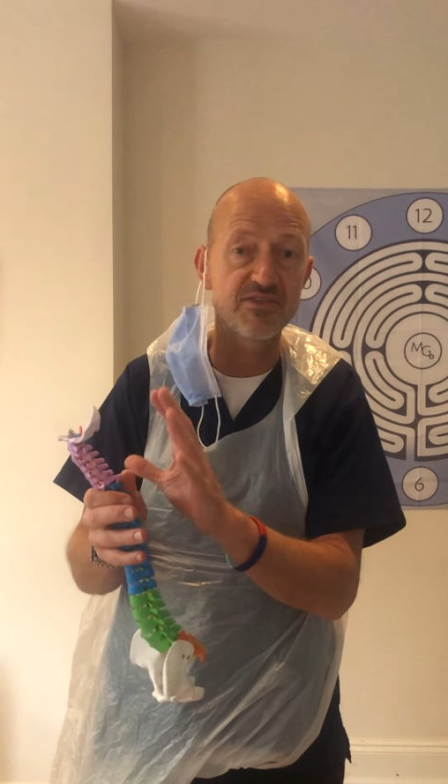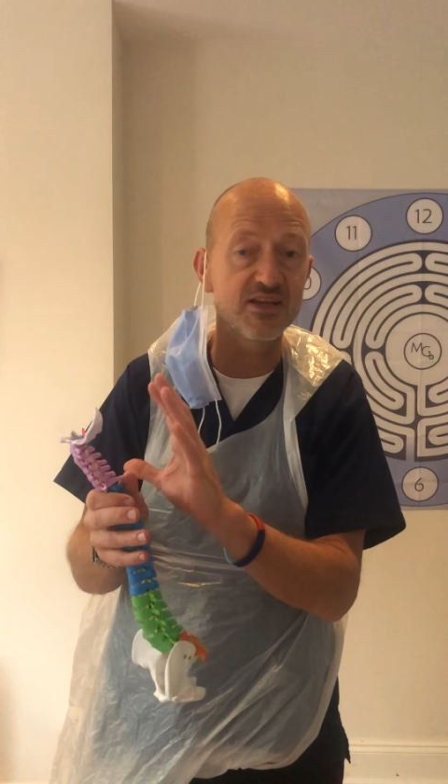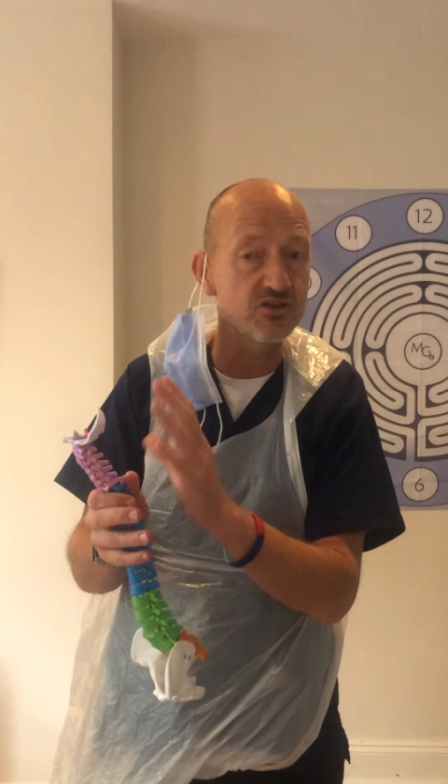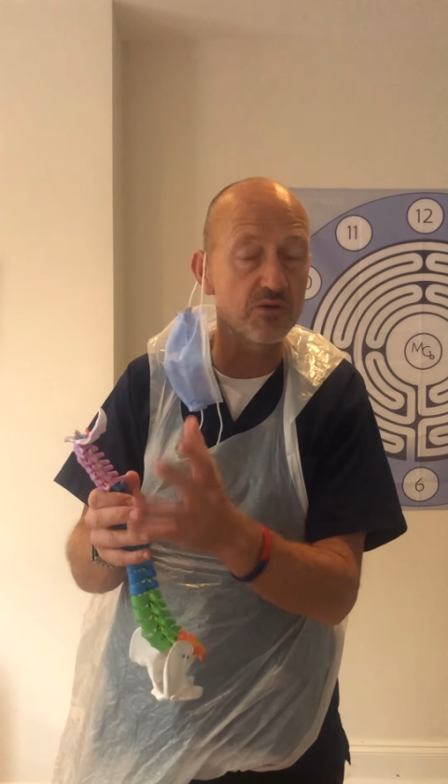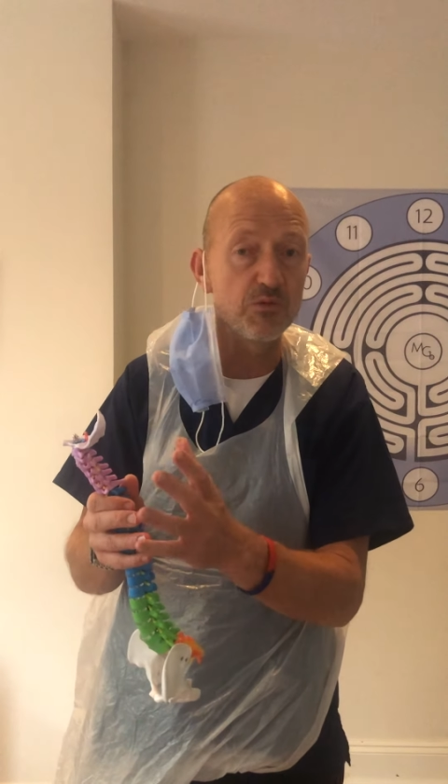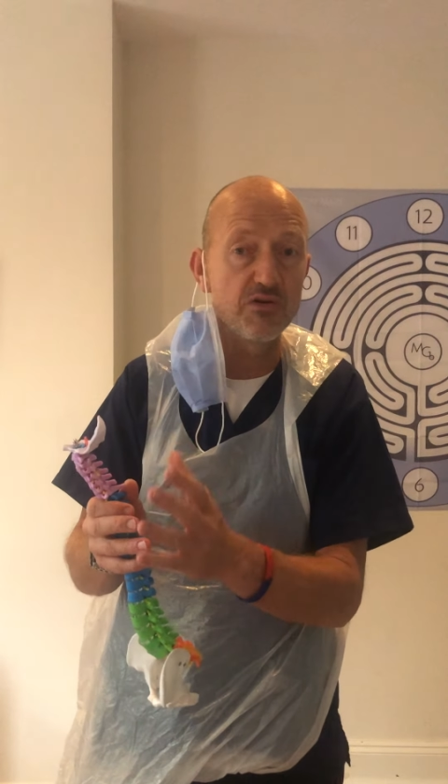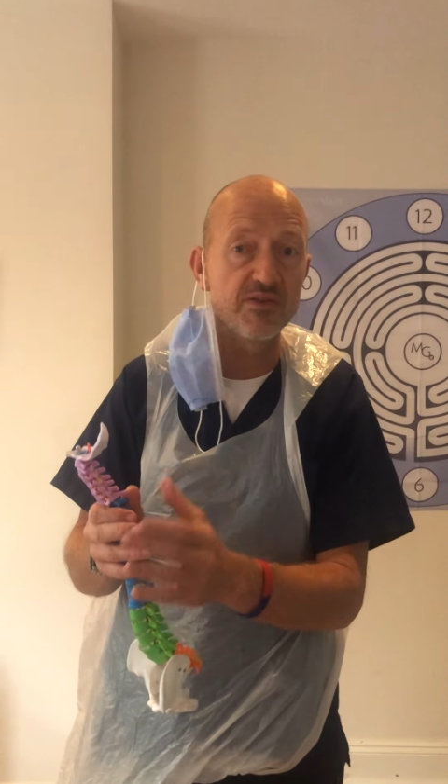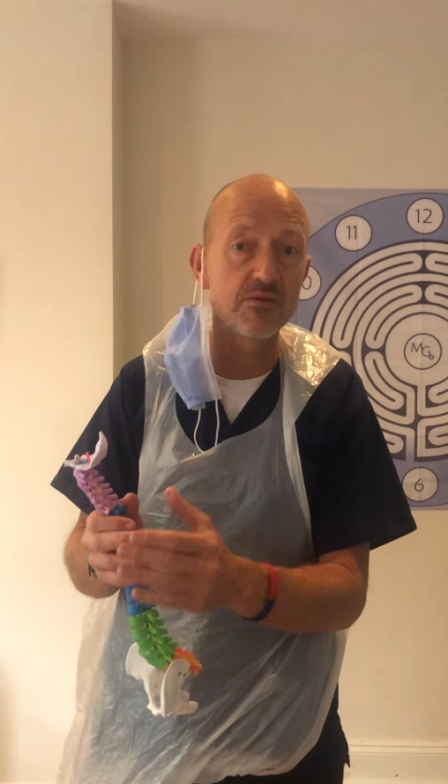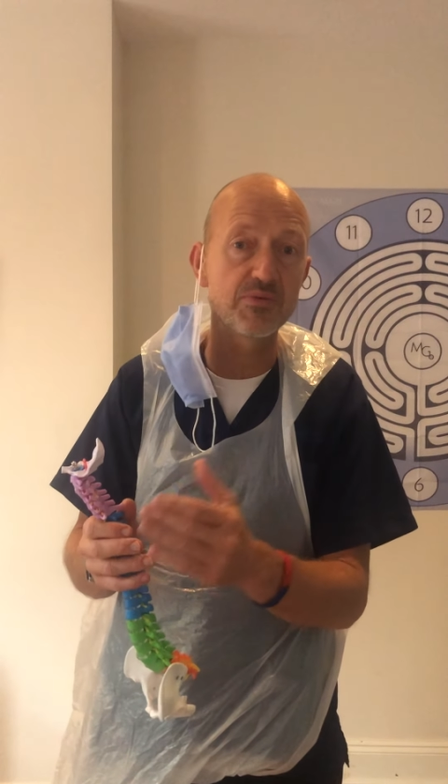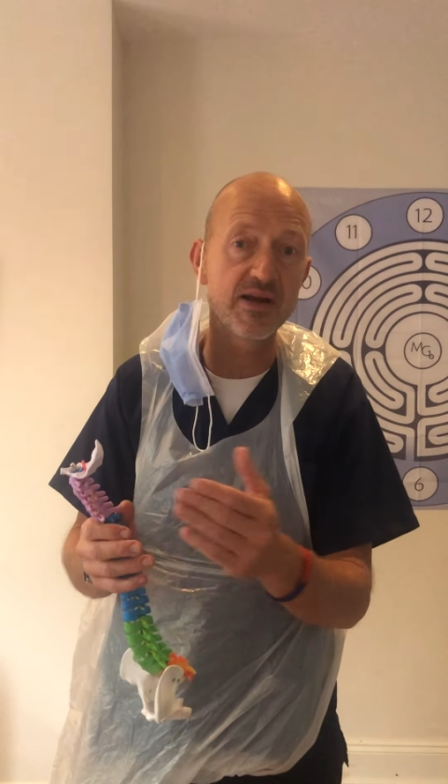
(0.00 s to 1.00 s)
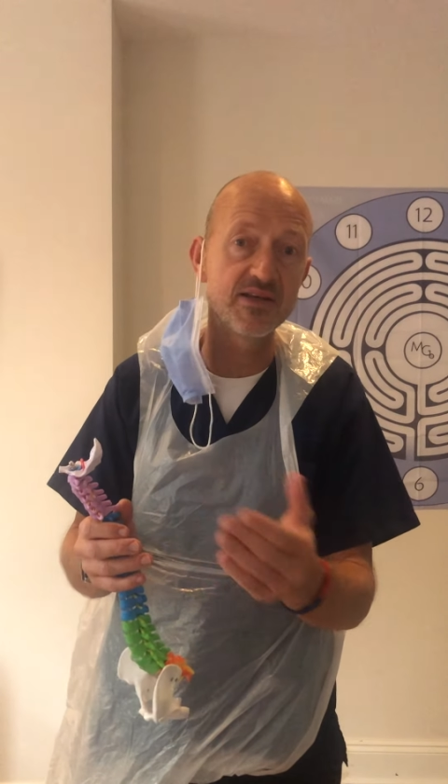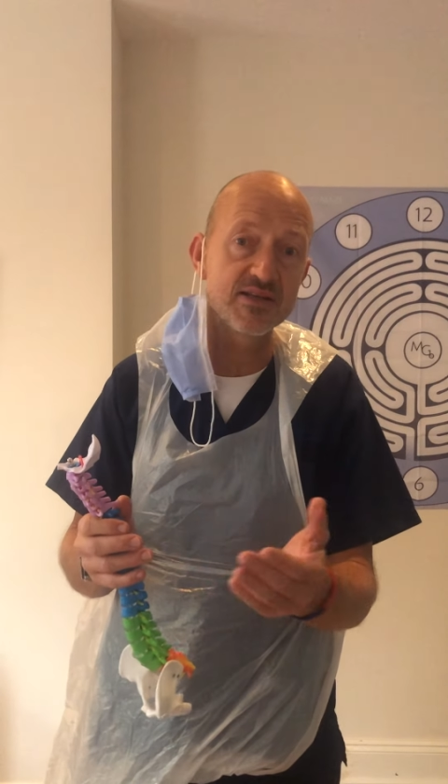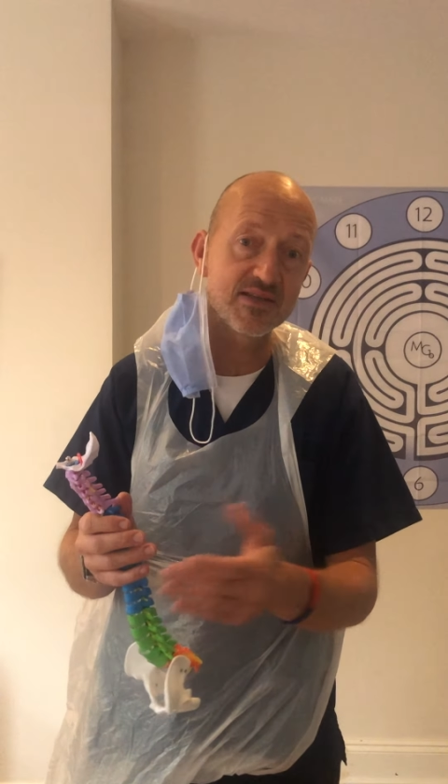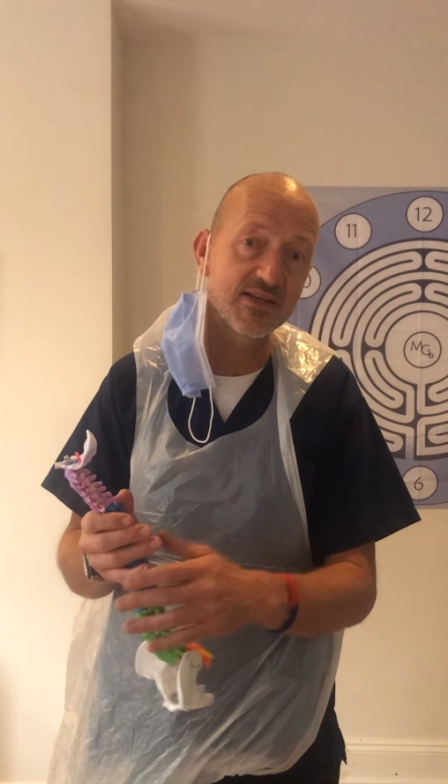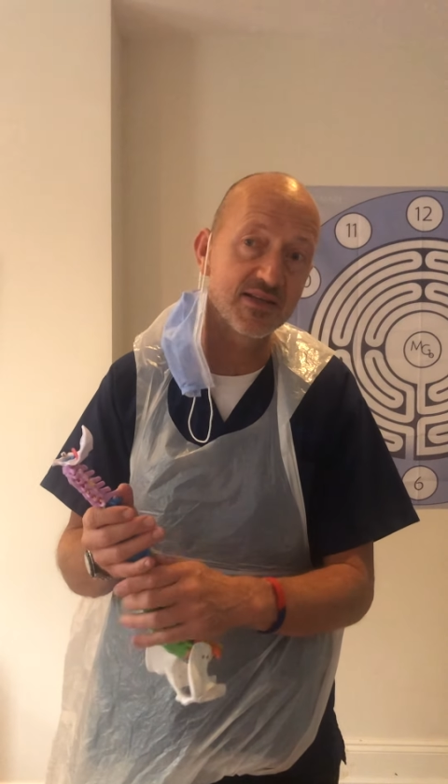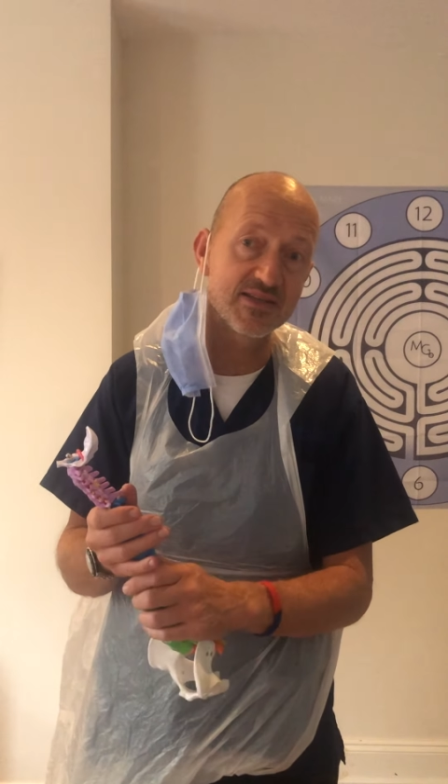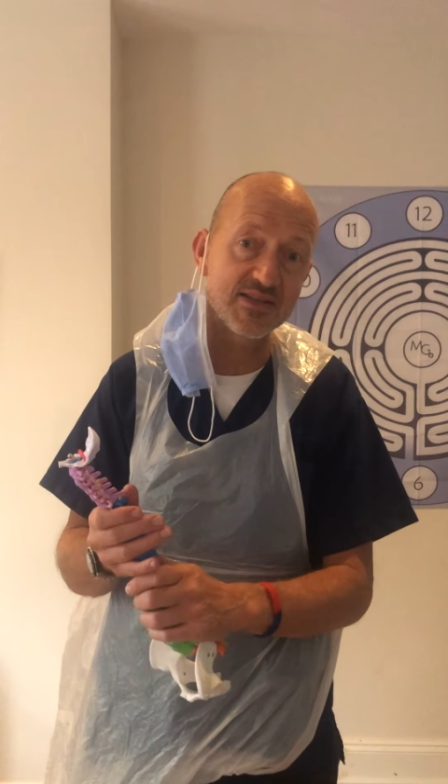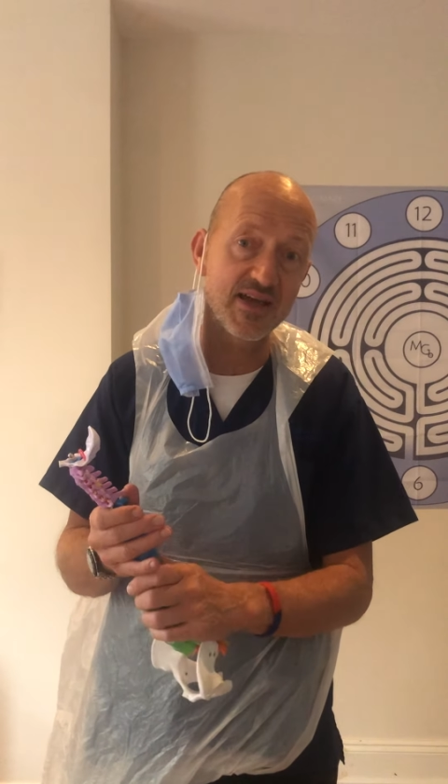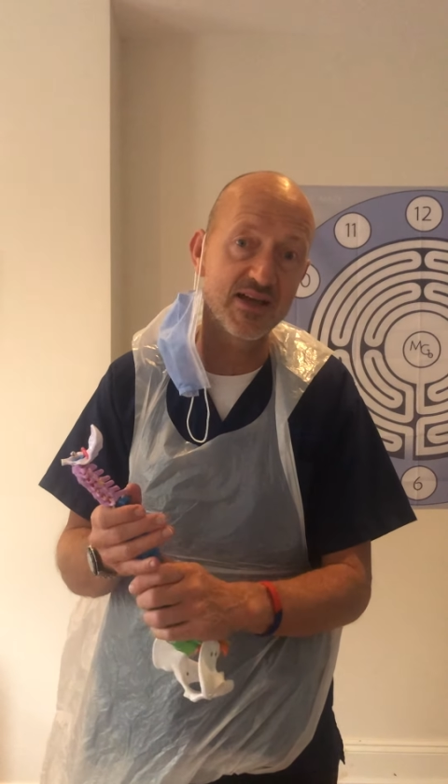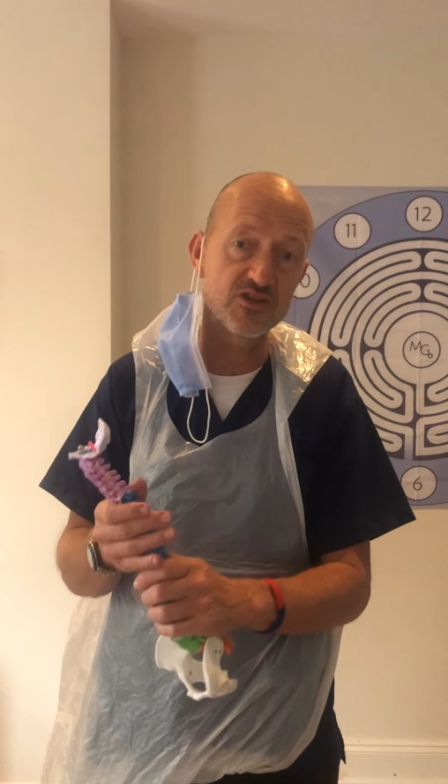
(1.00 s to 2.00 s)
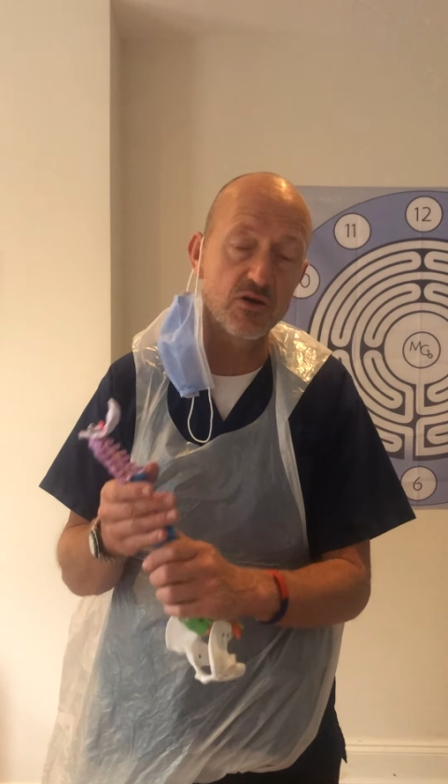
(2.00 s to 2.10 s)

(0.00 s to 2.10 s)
things aren't moving, the brain doesn't understand.